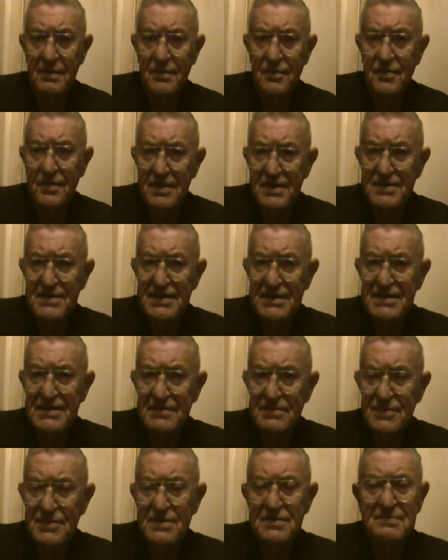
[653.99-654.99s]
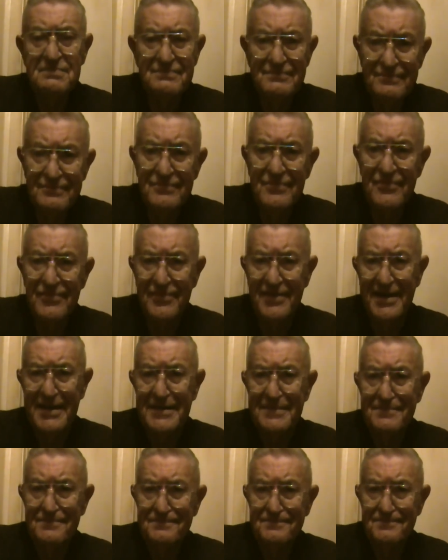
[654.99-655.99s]
Criticisms, fine.
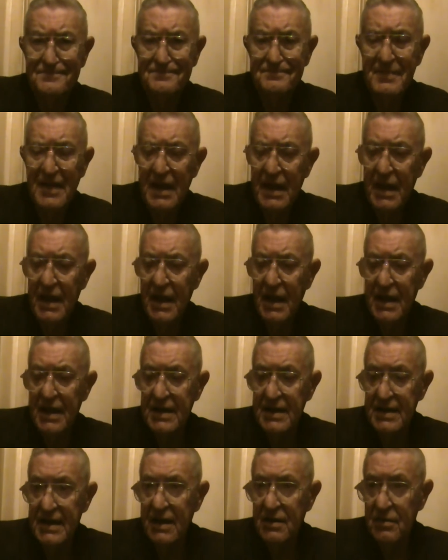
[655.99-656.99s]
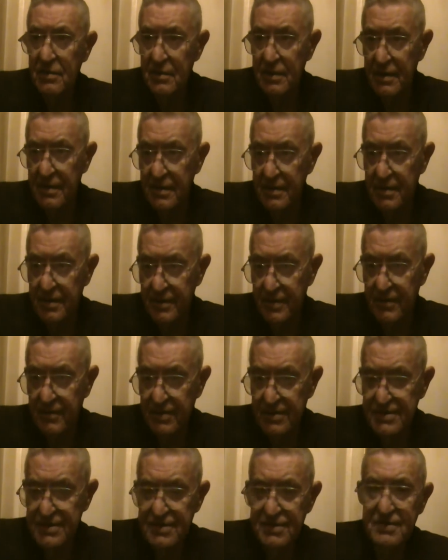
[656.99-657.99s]
Now, of
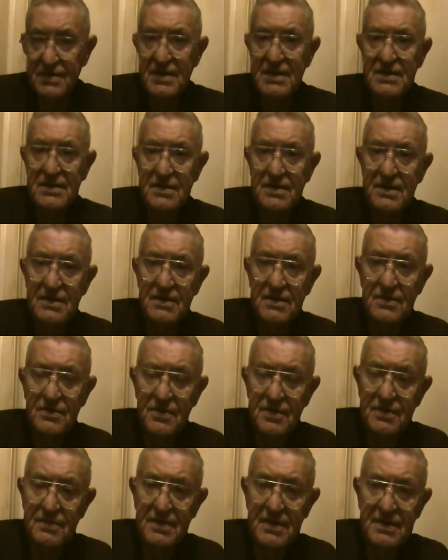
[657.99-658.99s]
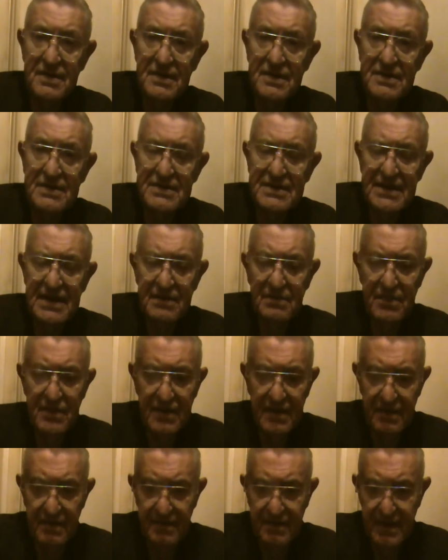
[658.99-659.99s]
course, there is it seemed
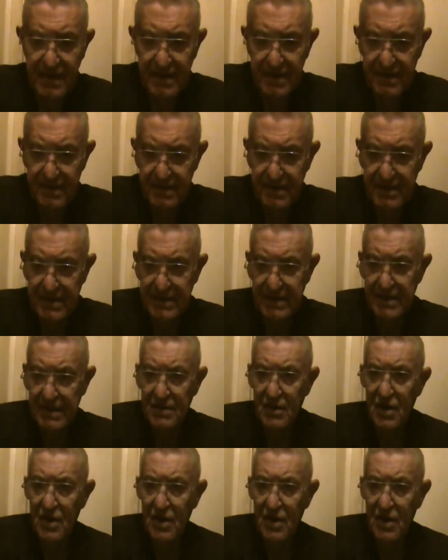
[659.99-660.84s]
that the